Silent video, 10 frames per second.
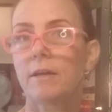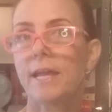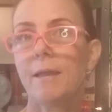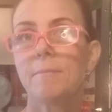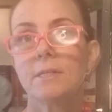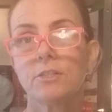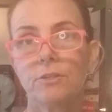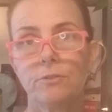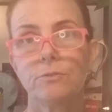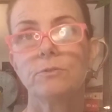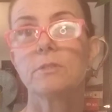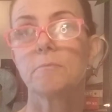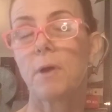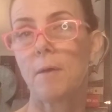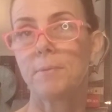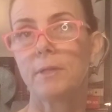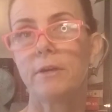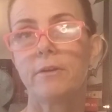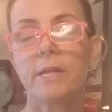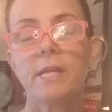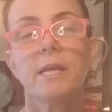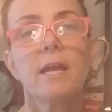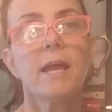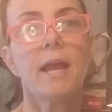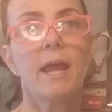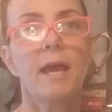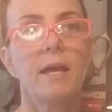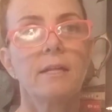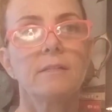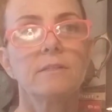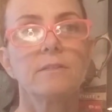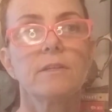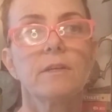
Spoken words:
came into some popularity and